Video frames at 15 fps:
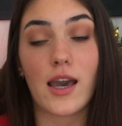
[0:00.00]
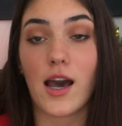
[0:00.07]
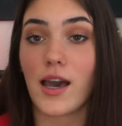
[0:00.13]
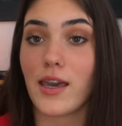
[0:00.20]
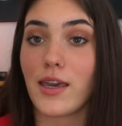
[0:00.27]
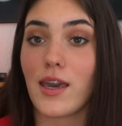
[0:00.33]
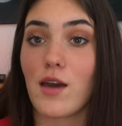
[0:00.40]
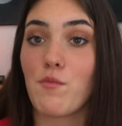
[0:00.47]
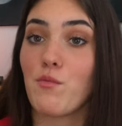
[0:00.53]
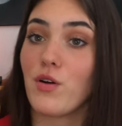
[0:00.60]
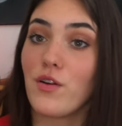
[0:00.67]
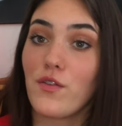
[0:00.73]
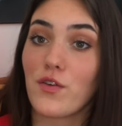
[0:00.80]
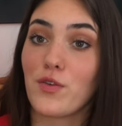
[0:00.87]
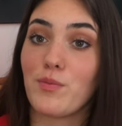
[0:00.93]
I am
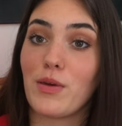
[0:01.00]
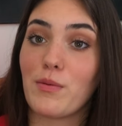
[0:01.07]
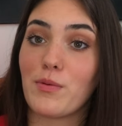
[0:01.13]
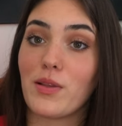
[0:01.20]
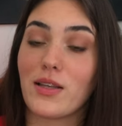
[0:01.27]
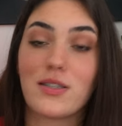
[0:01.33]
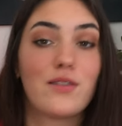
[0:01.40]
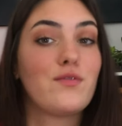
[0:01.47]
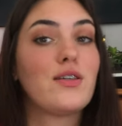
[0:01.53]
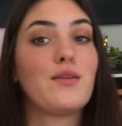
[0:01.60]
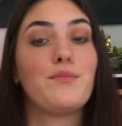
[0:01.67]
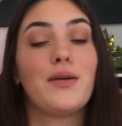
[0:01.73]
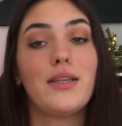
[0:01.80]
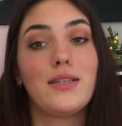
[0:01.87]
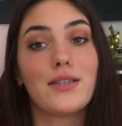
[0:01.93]
one of those people as I've said
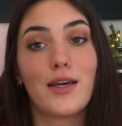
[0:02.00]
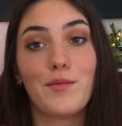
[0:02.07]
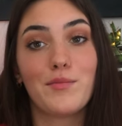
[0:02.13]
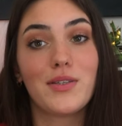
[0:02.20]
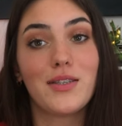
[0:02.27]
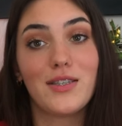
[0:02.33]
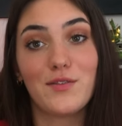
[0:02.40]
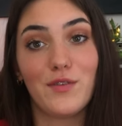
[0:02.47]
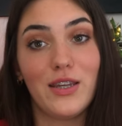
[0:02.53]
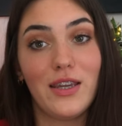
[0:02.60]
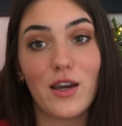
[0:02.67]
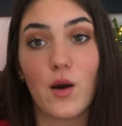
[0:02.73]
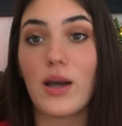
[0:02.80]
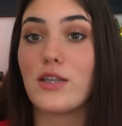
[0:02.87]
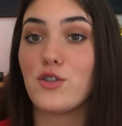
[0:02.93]
many times in this
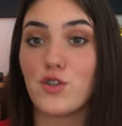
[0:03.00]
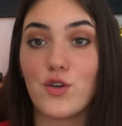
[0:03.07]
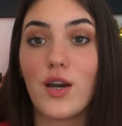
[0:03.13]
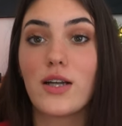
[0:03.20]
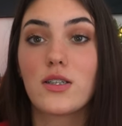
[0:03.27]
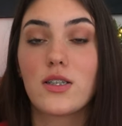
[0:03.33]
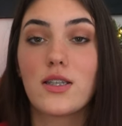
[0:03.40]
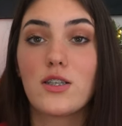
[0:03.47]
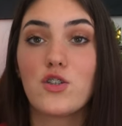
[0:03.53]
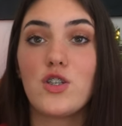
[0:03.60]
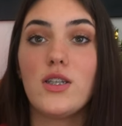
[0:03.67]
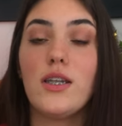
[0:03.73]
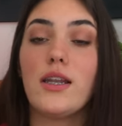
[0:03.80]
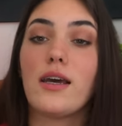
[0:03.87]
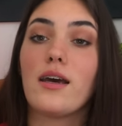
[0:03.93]
video. I do actually think she
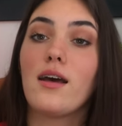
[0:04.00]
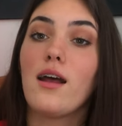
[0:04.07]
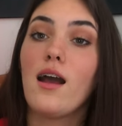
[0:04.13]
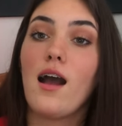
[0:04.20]
did it.